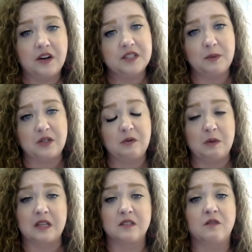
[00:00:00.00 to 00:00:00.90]
especially
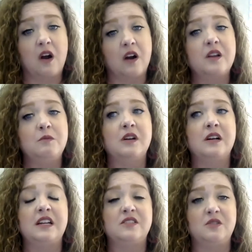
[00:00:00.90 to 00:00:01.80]
because of our
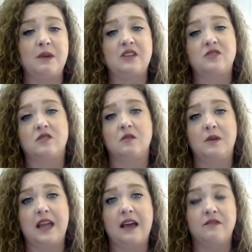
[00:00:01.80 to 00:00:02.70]
community, to make sure that
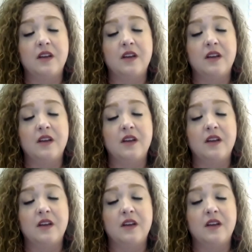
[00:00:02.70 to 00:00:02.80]
we have